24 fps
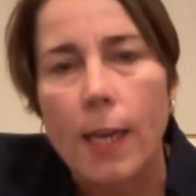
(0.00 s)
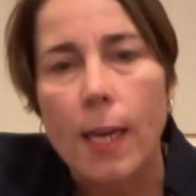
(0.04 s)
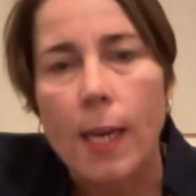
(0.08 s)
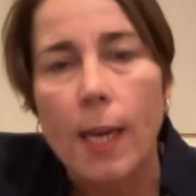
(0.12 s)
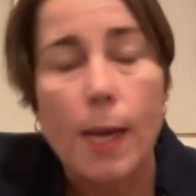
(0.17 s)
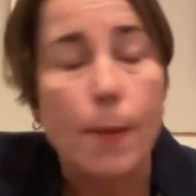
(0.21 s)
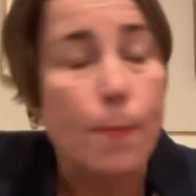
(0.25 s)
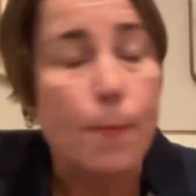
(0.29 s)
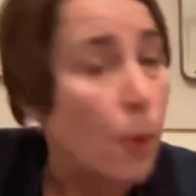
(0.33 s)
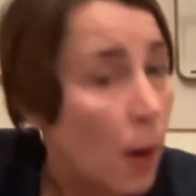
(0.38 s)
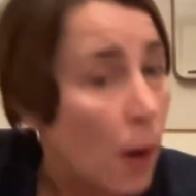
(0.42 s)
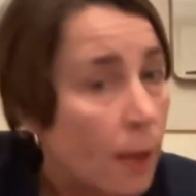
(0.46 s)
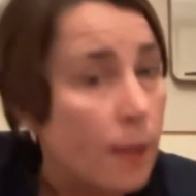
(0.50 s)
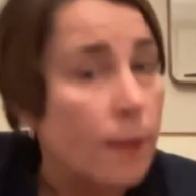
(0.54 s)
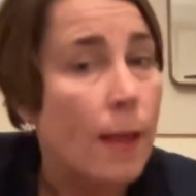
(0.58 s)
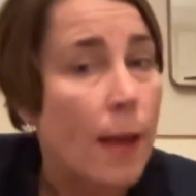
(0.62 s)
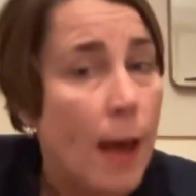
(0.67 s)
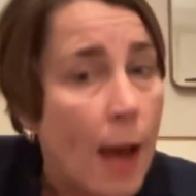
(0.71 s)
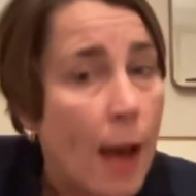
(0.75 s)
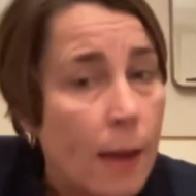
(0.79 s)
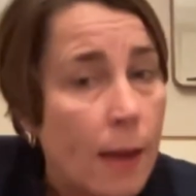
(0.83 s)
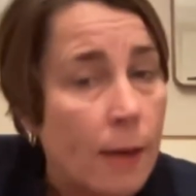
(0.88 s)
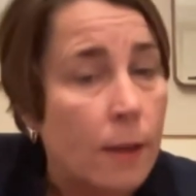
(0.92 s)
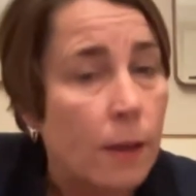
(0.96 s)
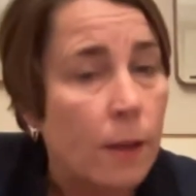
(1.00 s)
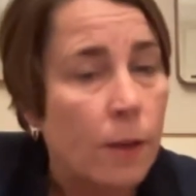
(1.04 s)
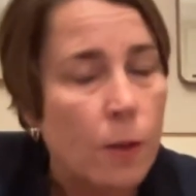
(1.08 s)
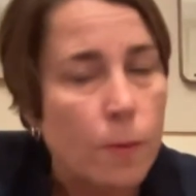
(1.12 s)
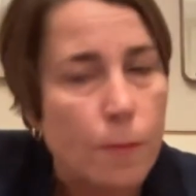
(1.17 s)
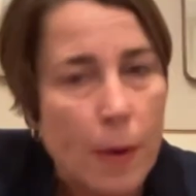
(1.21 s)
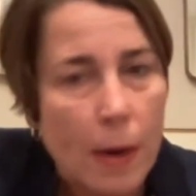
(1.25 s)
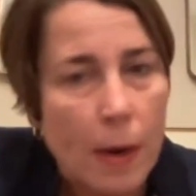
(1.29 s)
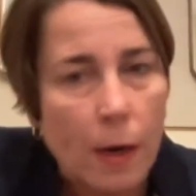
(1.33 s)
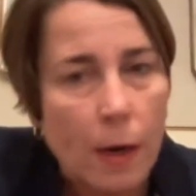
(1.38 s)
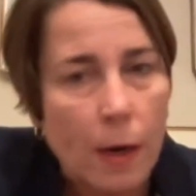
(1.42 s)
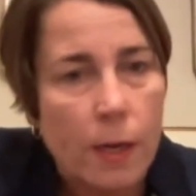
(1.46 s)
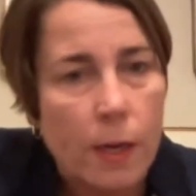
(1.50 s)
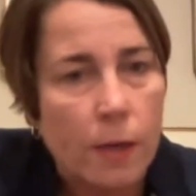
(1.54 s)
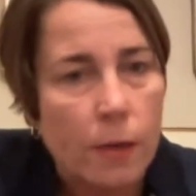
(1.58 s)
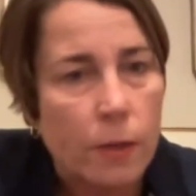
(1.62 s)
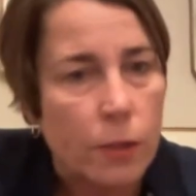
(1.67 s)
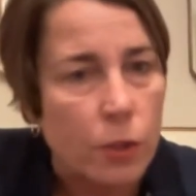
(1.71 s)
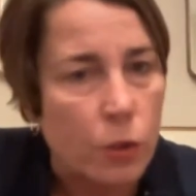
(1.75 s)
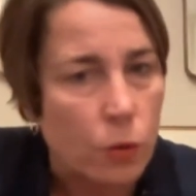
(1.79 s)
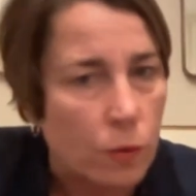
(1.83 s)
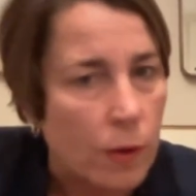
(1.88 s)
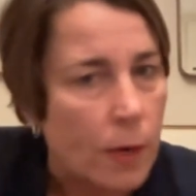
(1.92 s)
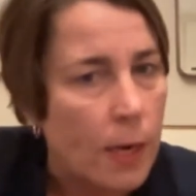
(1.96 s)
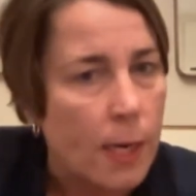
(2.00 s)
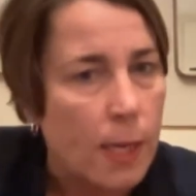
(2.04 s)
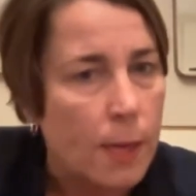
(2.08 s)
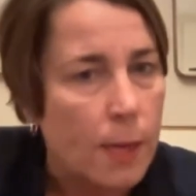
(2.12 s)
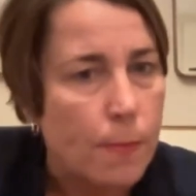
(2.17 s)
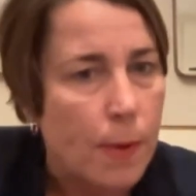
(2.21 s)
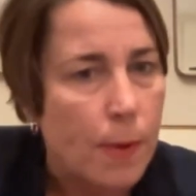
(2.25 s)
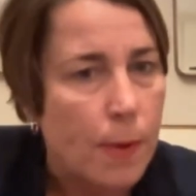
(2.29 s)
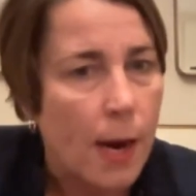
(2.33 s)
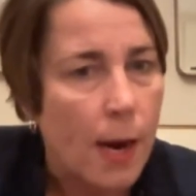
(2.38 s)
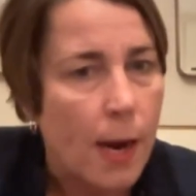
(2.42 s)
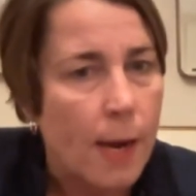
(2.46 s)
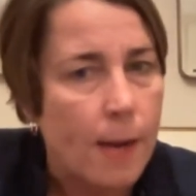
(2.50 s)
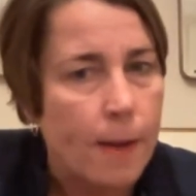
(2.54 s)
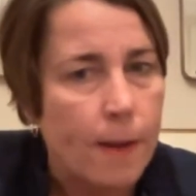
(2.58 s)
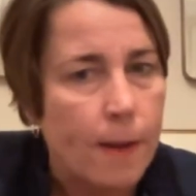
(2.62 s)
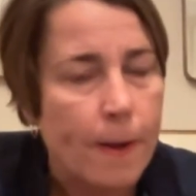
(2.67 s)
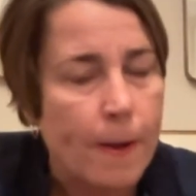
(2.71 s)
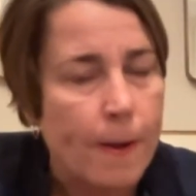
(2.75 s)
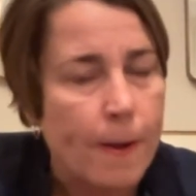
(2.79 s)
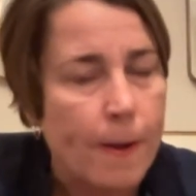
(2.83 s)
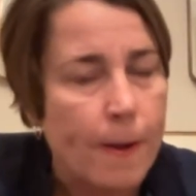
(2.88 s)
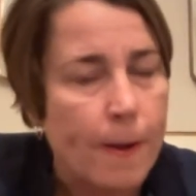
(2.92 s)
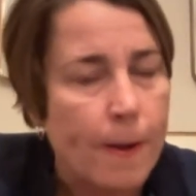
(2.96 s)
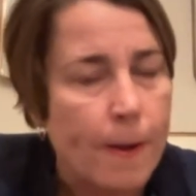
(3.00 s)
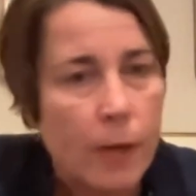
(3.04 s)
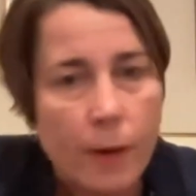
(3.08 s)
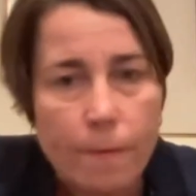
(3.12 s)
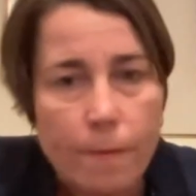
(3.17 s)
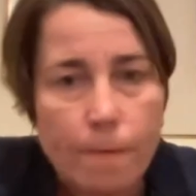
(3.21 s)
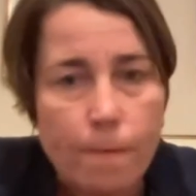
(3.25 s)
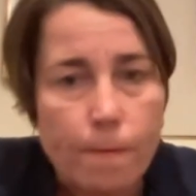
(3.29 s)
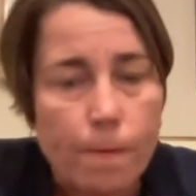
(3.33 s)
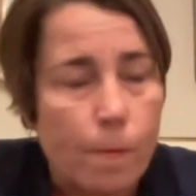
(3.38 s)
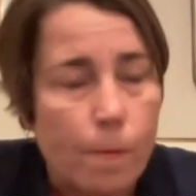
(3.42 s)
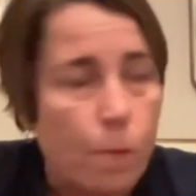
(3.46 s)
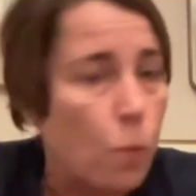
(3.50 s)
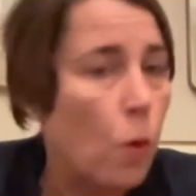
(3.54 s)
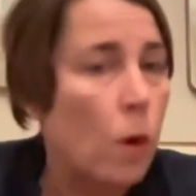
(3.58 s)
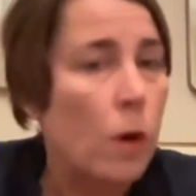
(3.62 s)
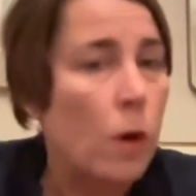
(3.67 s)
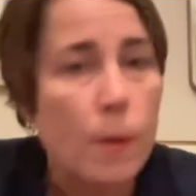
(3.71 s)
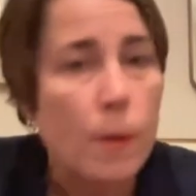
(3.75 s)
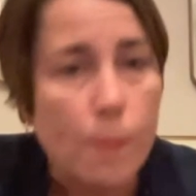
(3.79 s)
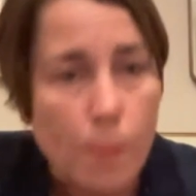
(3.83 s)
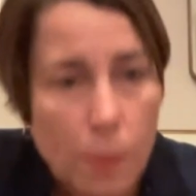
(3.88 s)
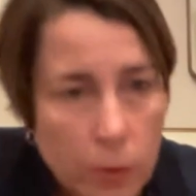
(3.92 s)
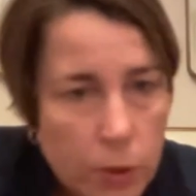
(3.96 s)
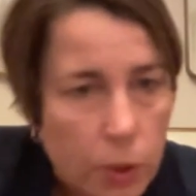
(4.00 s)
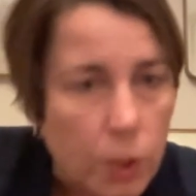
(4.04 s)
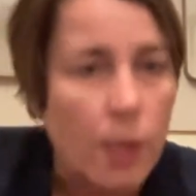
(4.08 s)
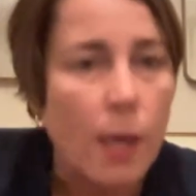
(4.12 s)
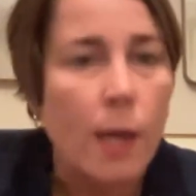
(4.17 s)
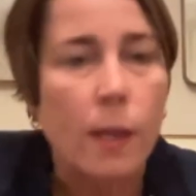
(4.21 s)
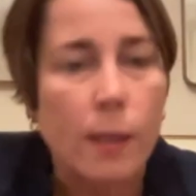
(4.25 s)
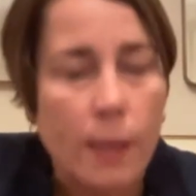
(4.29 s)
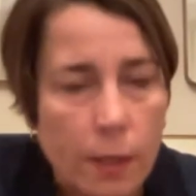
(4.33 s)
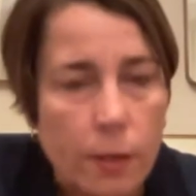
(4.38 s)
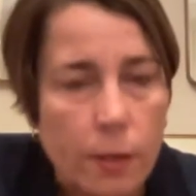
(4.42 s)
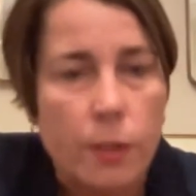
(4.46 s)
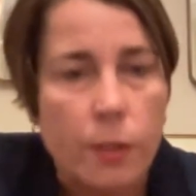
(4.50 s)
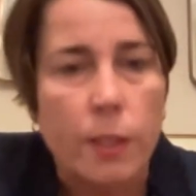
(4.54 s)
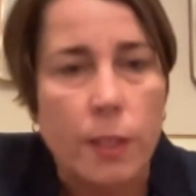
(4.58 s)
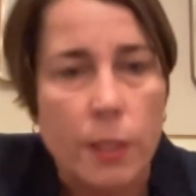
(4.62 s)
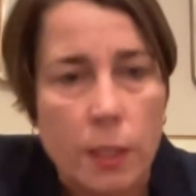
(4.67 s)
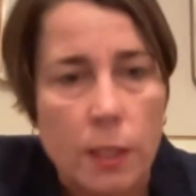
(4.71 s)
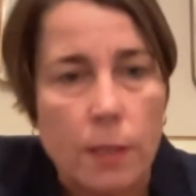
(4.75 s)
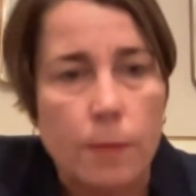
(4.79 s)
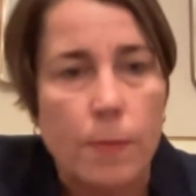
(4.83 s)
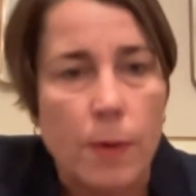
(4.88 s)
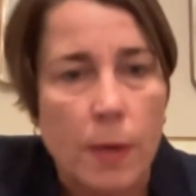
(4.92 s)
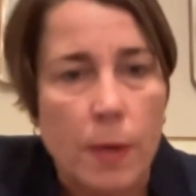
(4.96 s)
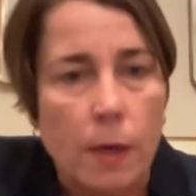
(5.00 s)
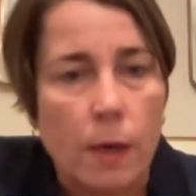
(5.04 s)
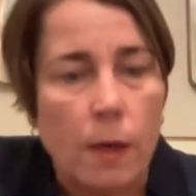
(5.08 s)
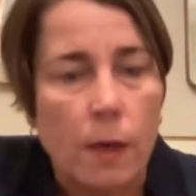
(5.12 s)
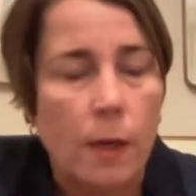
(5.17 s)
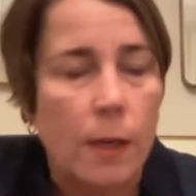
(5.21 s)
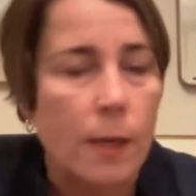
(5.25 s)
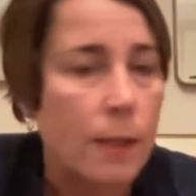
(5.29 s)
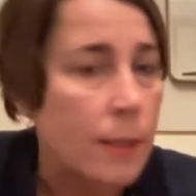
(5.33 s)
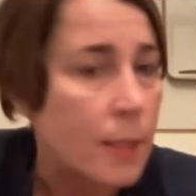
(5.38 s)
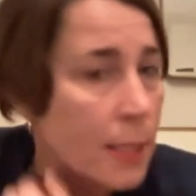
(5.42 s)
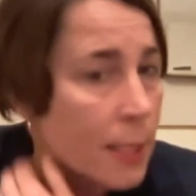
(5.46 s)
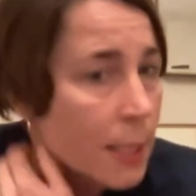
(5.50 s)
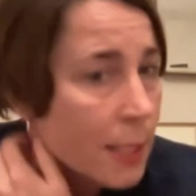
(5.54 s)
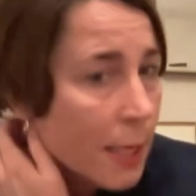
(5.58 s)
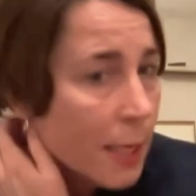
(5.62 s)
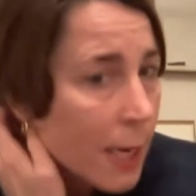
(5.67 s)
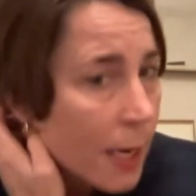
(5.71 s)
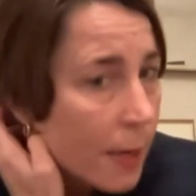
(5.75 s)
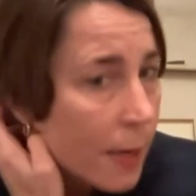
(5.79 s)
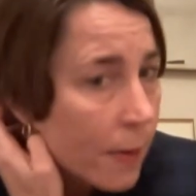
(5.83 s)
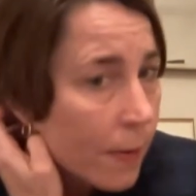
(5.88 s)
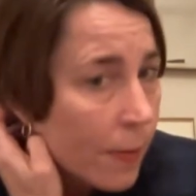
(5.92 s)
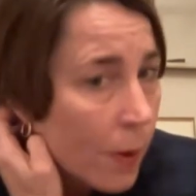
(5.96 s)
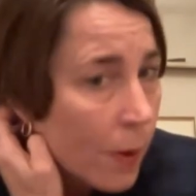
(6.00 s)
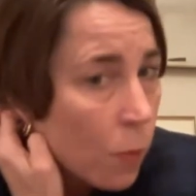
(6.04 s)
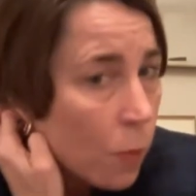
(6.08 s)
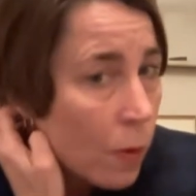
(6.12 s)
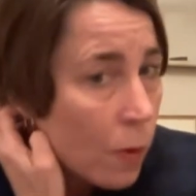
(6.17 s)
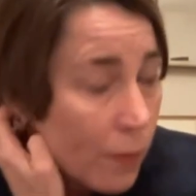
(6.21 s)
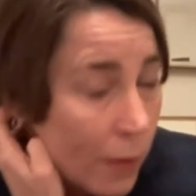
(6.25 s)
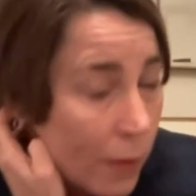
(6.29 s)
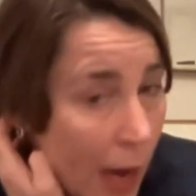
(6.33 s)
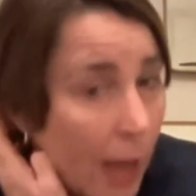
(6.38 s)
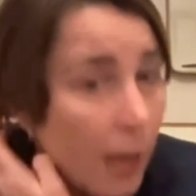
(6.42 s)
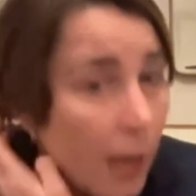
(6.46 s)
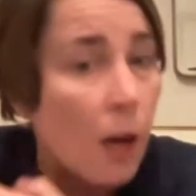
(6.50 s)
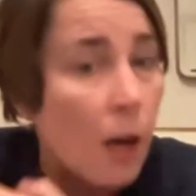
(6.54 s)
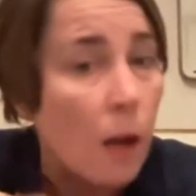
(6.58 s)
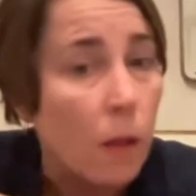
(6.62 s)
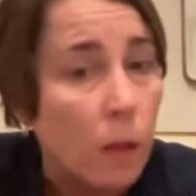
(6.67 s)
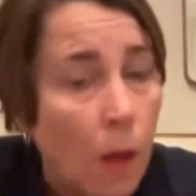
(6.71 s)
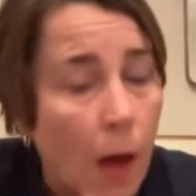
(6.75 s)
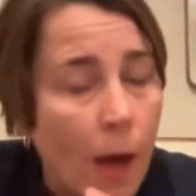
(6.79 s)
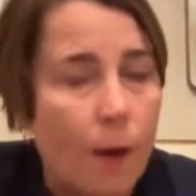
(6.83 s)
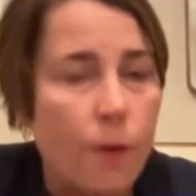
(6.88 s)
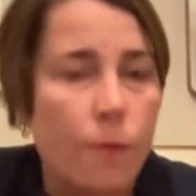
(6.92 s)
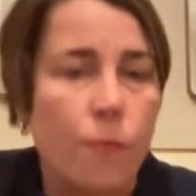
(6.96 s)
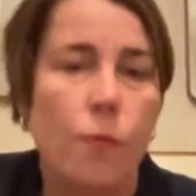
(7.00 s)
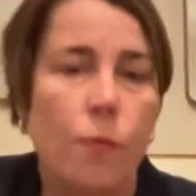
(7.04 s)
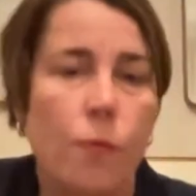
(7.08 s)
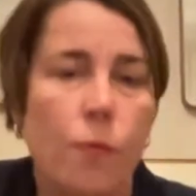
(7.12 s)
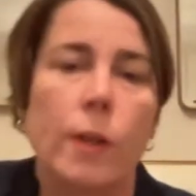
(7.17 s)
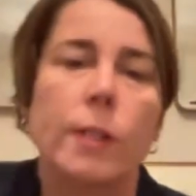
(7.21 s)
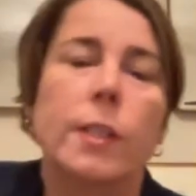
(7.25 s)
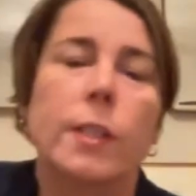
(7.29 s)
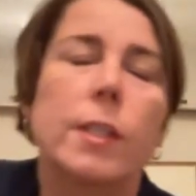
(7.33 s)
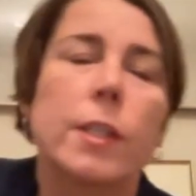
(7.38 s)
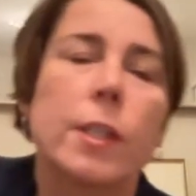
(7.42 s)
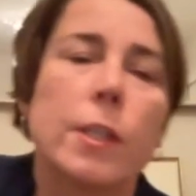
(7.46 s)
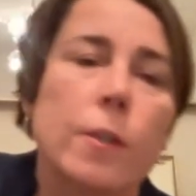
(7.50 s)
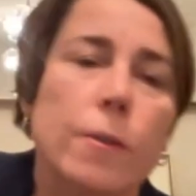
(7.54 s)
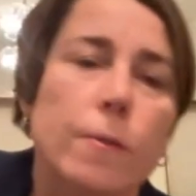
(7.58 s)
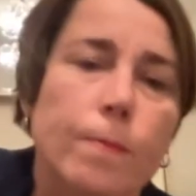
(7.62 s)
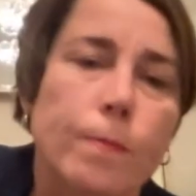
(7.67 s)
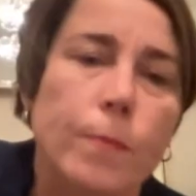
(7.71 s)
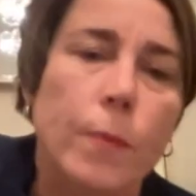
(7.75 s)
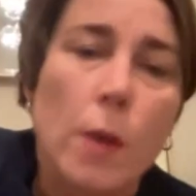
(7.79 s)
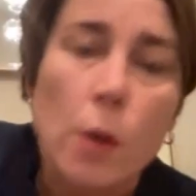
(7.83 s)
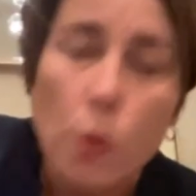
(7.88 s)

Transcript: And part of that are the barriers created by an unworkable childcare system here in the state. We've got a lot of work to do.